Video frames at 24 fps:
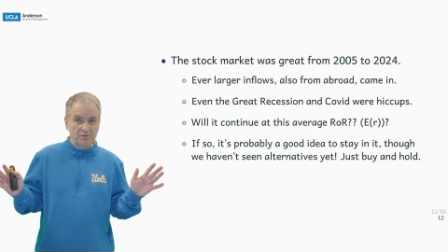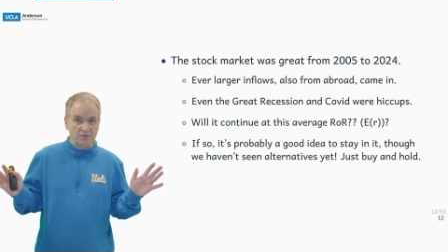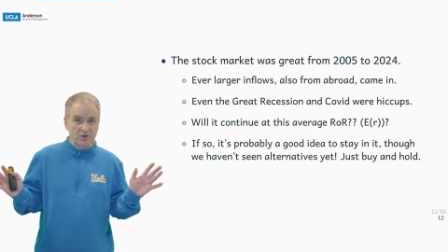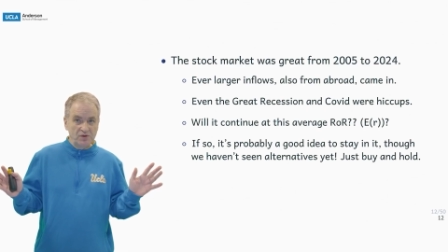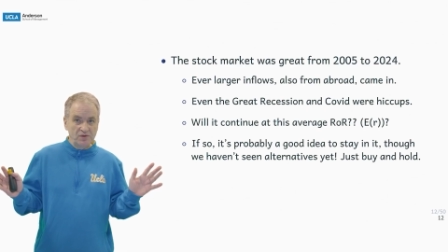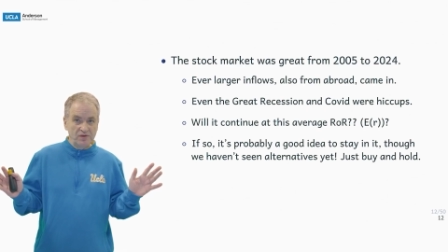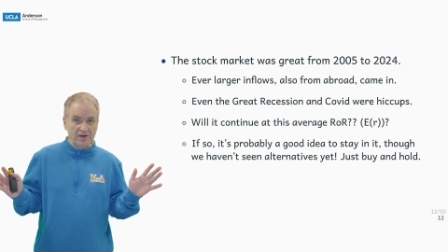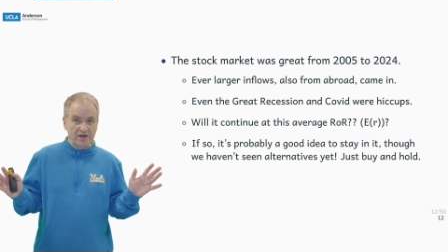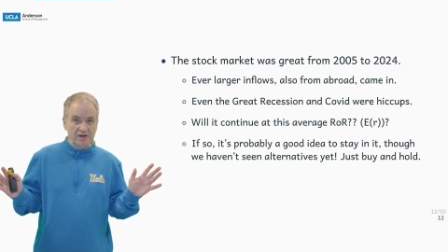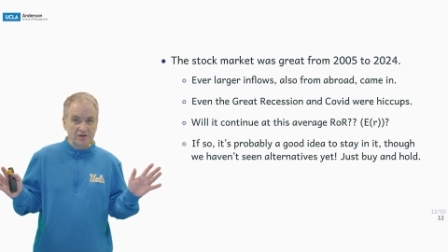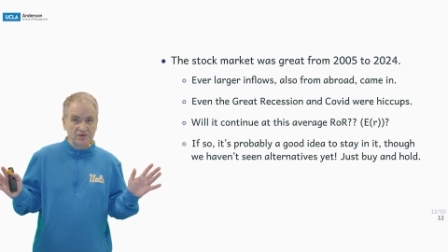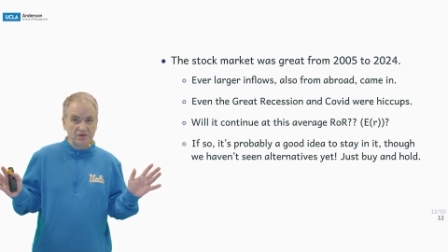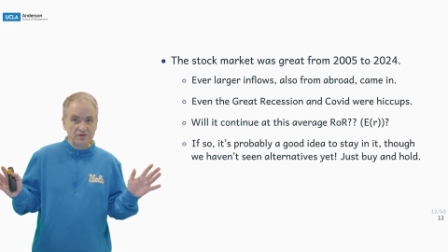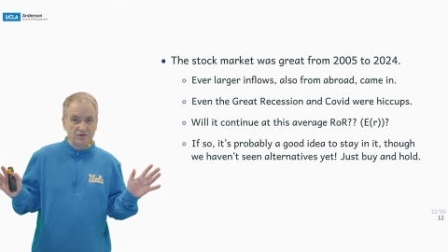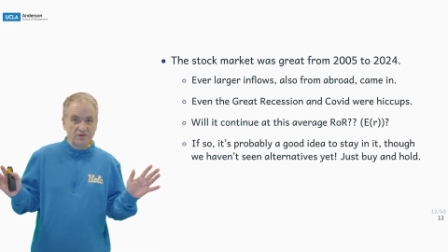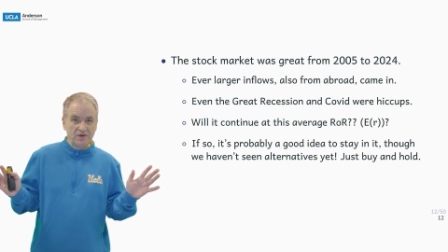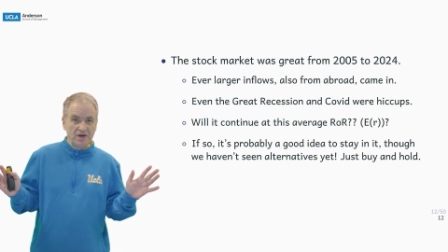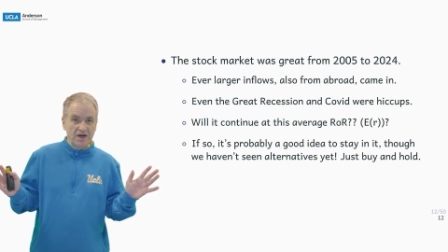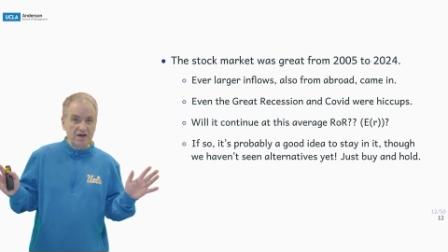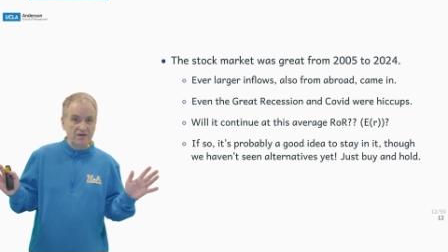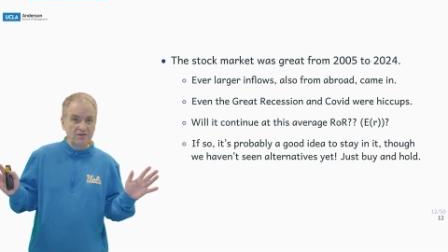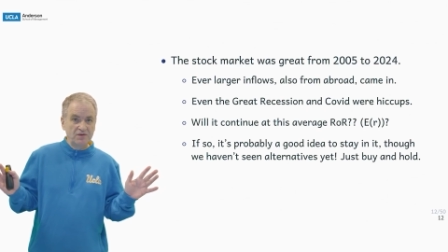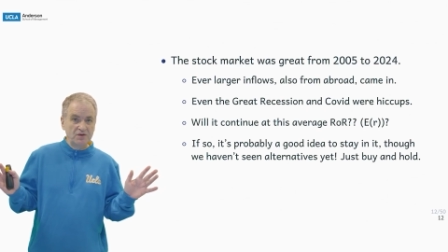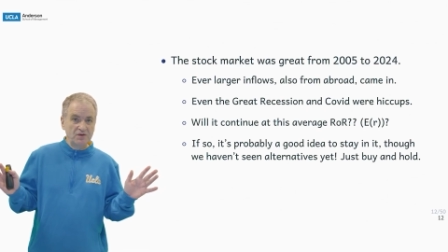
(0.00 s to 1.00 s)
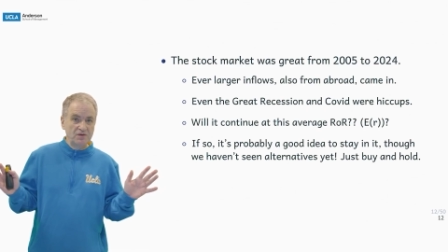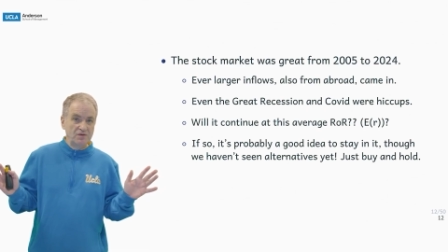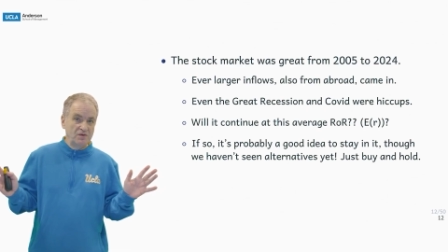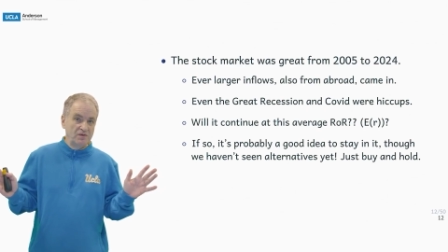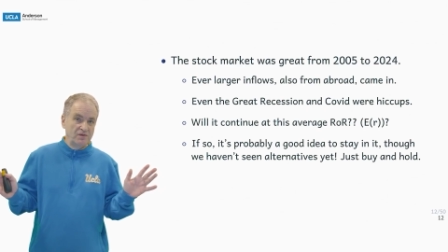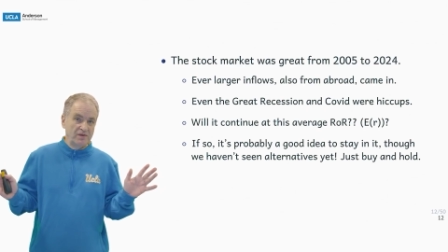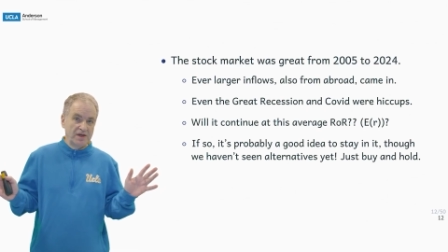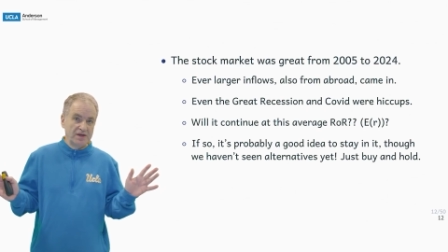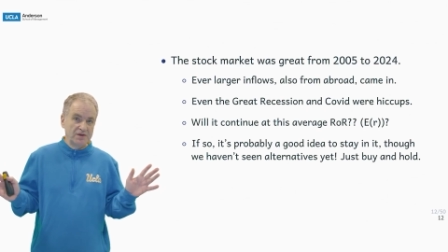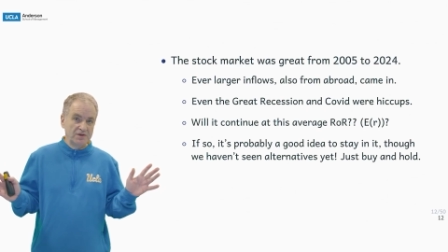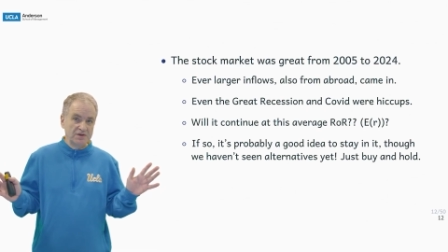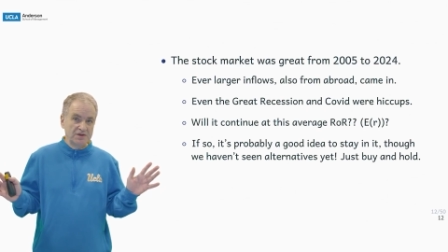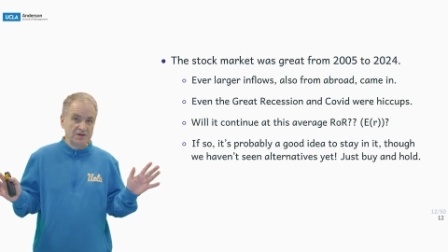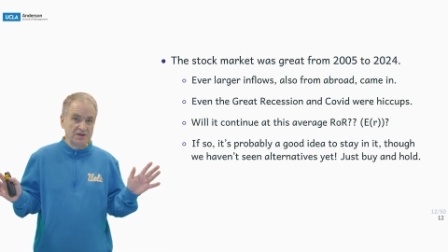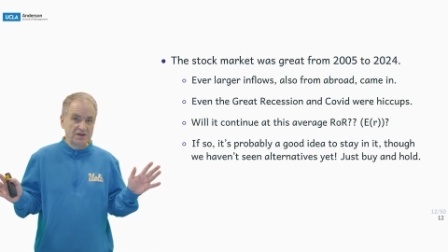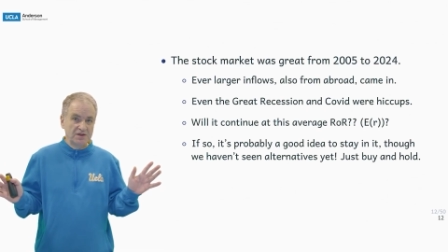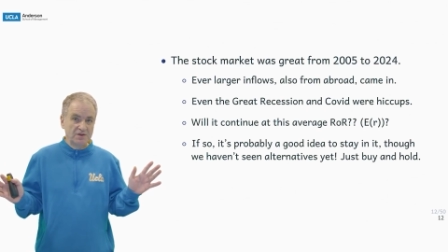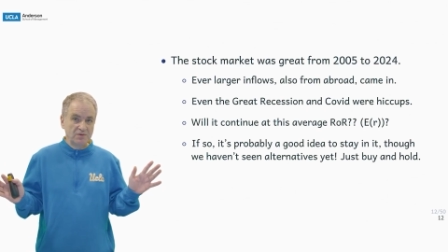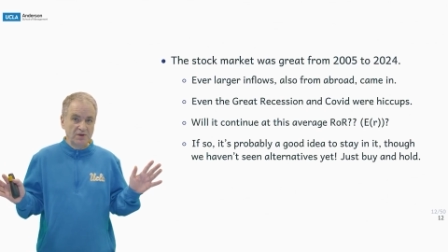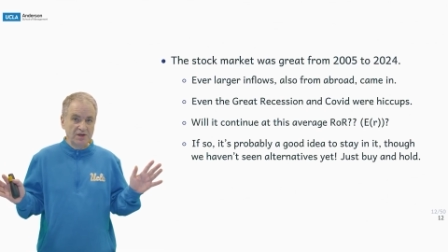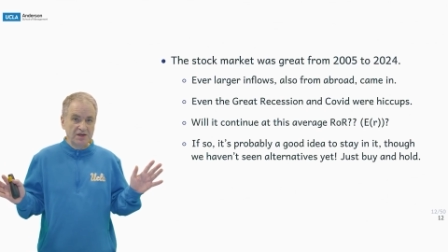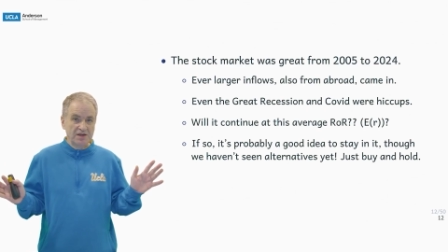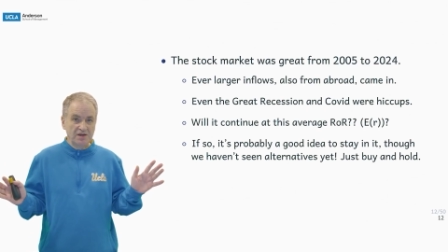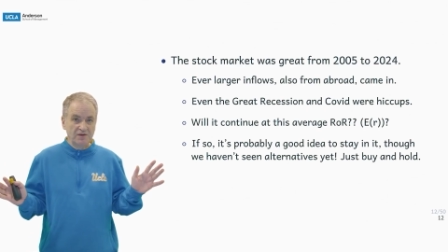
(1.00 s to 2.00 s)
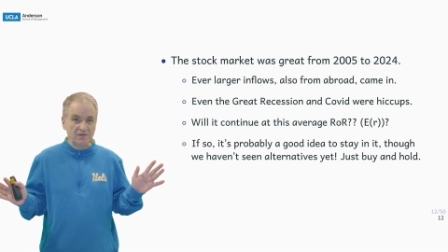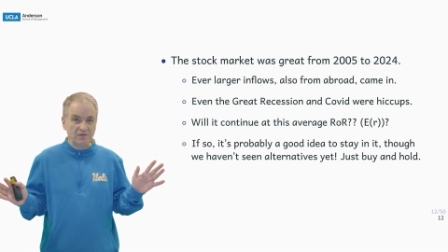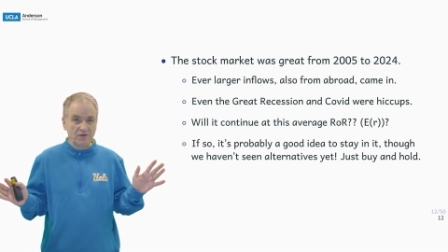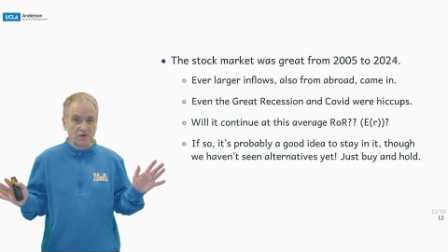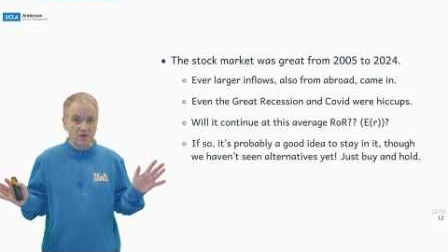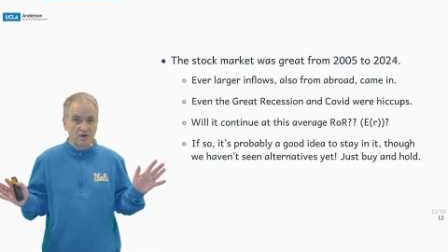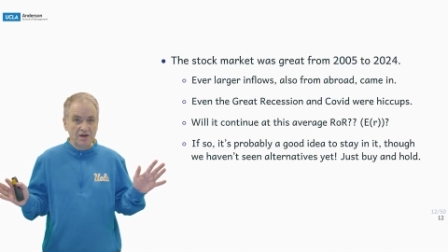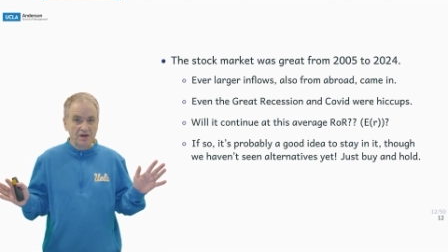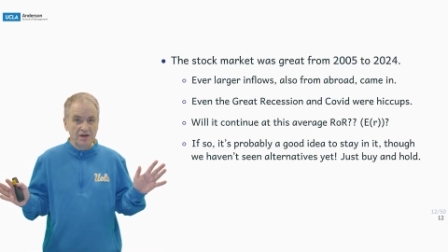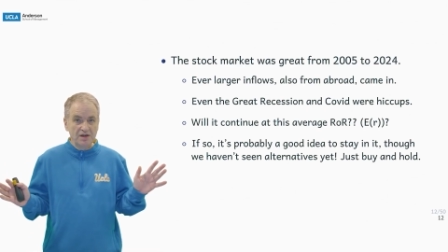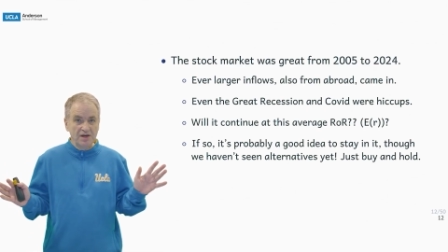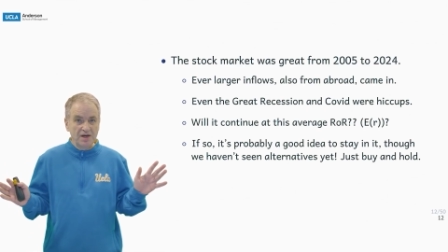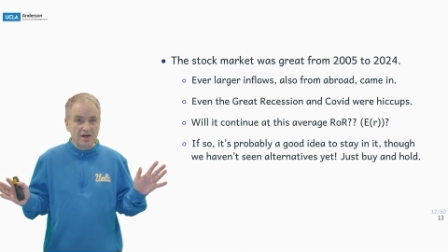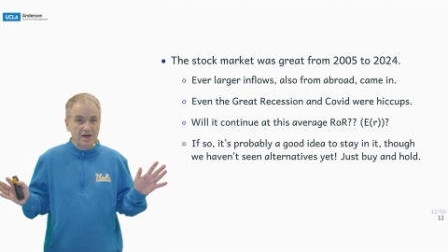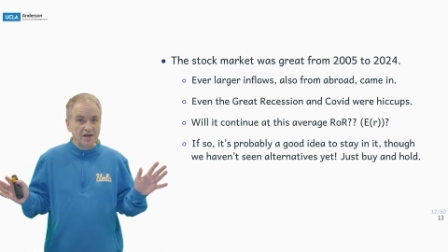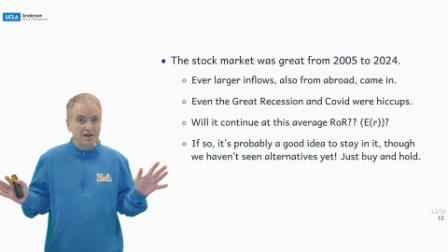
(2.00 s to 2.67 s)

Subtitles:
2005 to 2024.